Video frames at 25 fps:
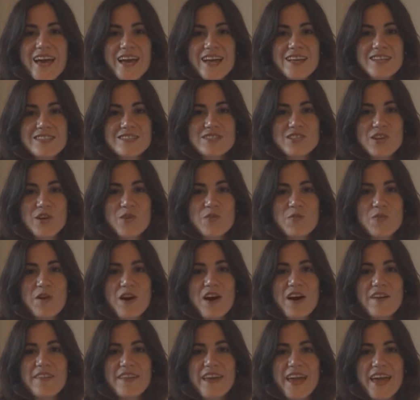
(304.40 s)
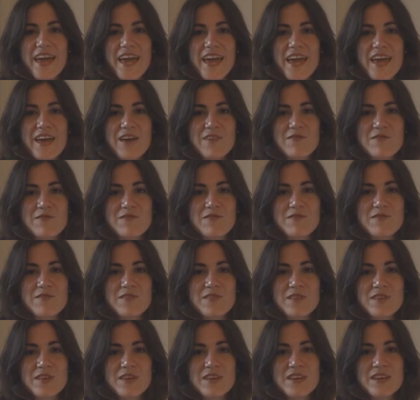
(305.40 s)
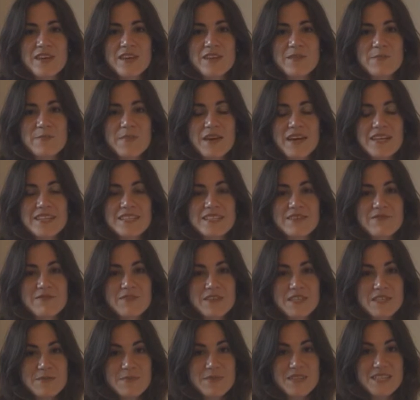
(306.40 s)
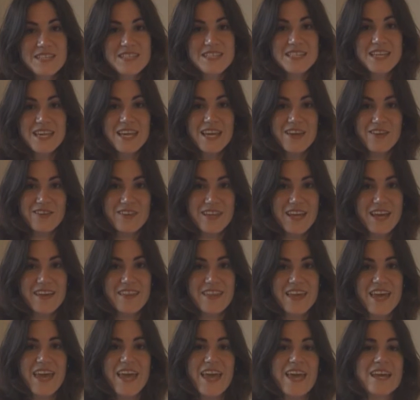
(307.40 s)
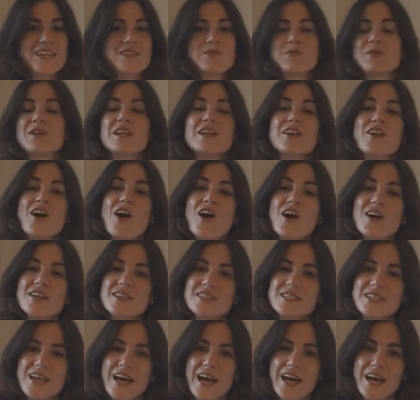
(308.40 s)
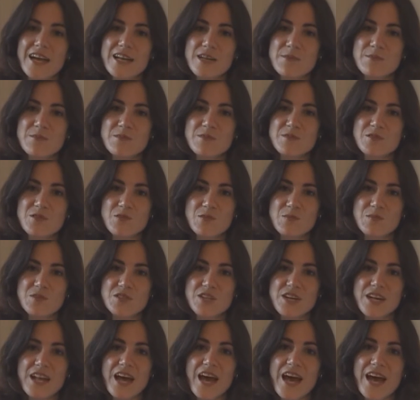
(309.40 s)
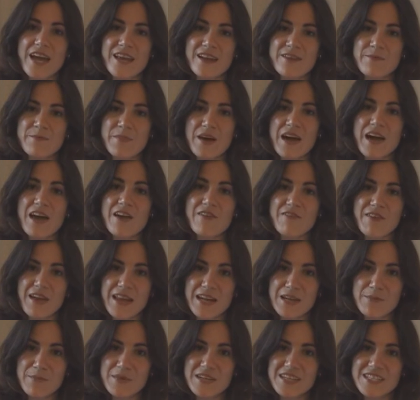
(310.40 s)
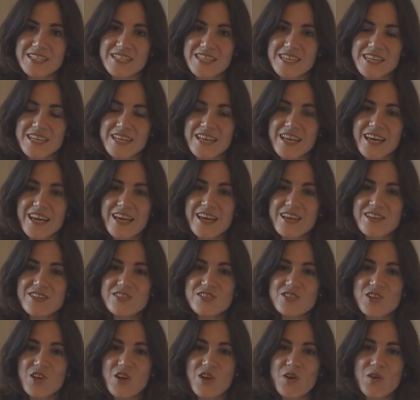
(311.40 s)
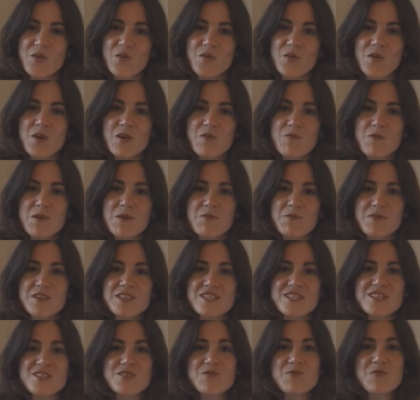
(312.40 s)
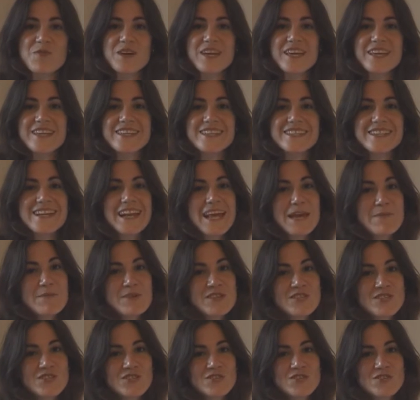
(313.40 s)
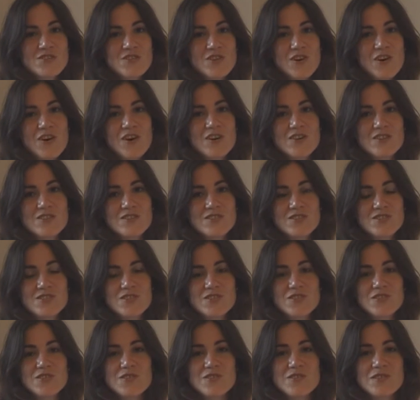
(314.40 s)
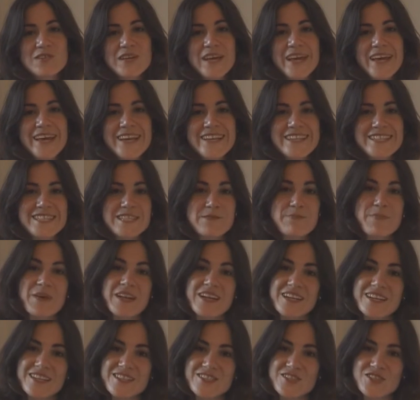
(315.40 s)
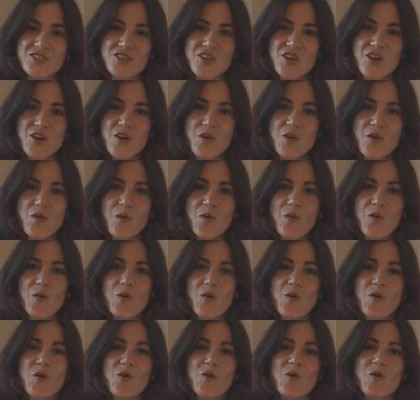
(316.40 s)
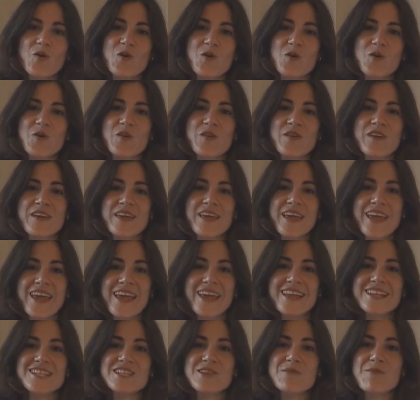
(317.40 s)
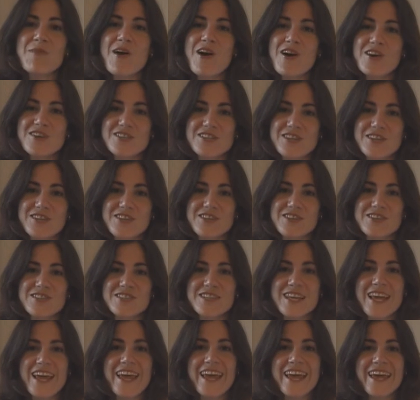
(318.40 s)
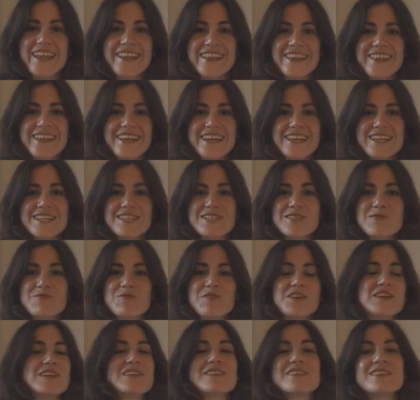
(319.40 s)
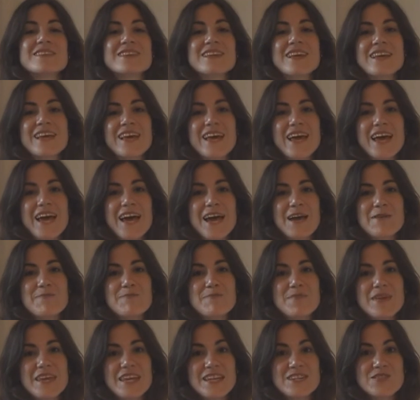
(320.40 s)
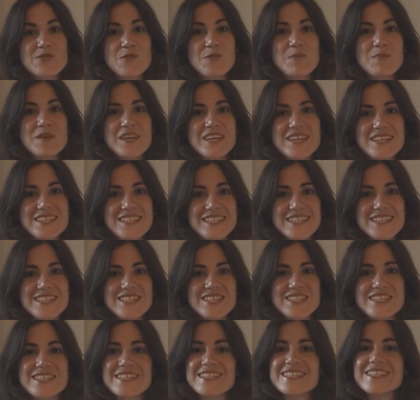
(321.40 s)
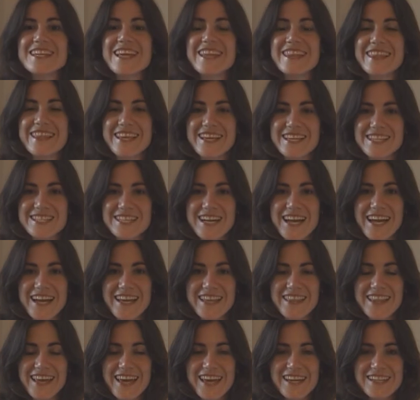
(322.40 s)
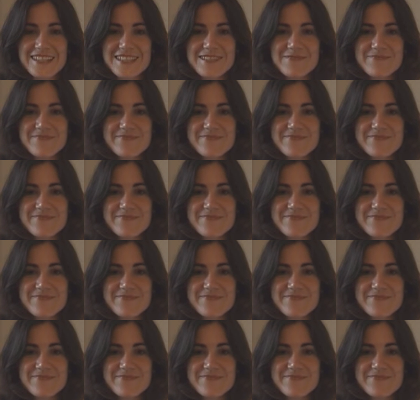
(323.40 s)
So rather have But vitamin C, on the other hand, will enhance iron absorption, iron bioavailability. So we would squeeze lemon juice onto spinach, or eat tomatoes and things with meat or bean dishes and things like that.